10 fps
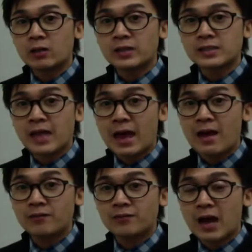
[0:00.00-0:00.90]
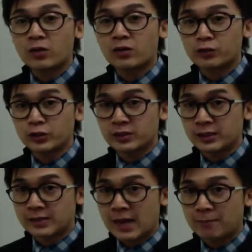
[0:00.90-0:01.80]
let's have our first
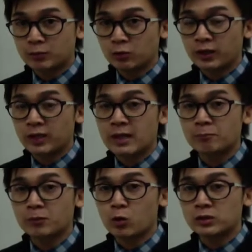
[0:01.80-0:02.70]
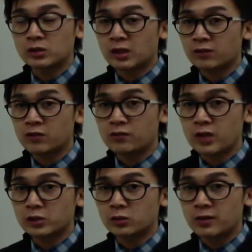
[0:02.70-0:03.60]
example wherein I'm going to give you a
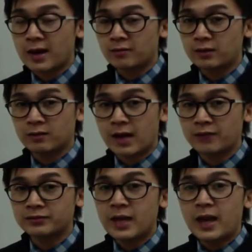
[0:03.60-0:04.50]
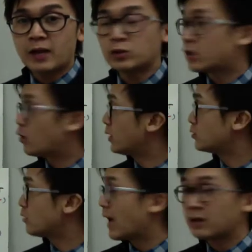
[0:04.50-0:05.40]
function without the graph, and we're going
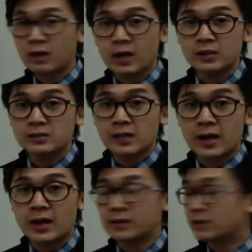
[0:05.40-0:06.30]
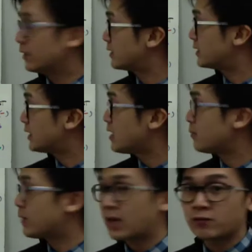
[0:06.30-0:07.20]
to analyze and uh, see
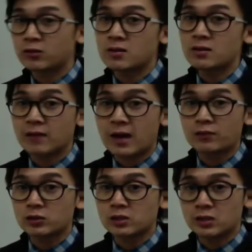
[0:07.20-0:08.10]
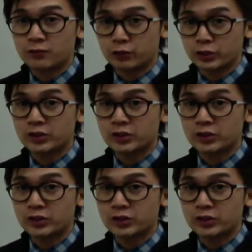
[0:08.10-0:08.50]
the behavior of the graph using the first